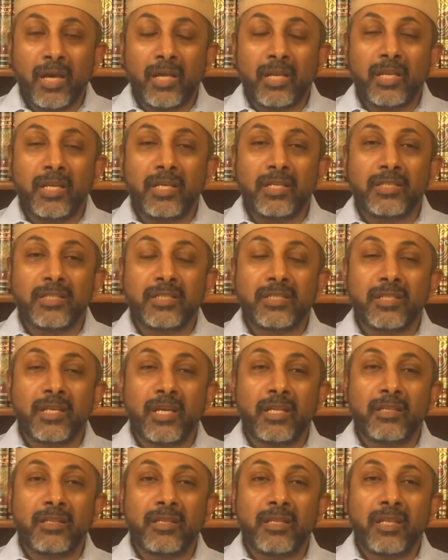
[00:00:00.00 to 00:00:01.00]
And he
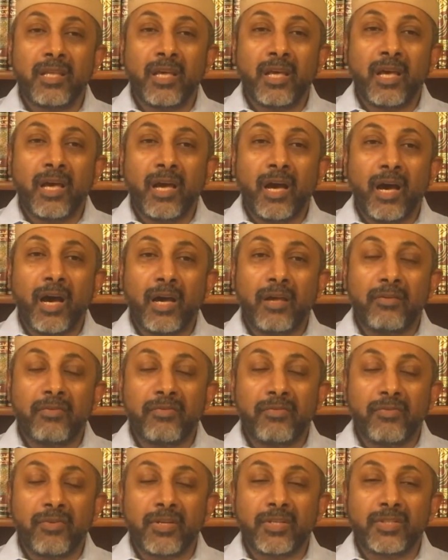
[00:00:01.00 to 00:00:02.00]
said, "I
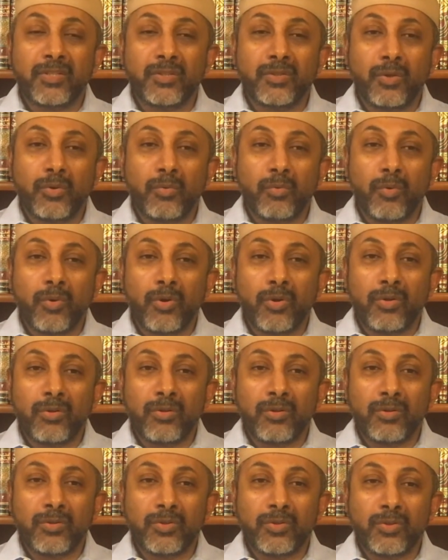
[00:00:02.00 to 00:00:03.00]
fixed the
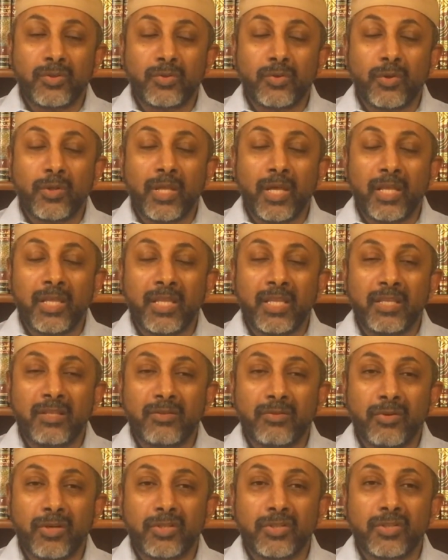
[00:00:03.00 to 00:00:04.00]
wall so that
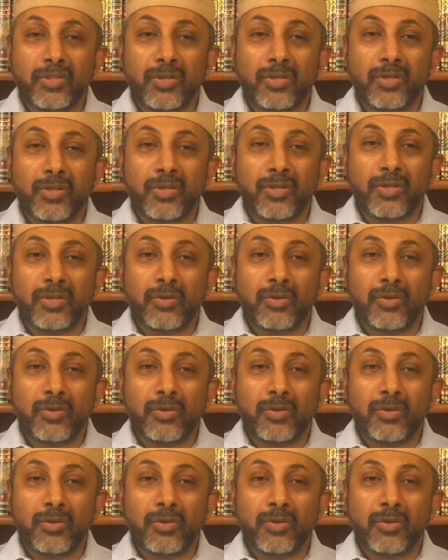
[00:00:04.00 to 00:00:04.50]
the treasure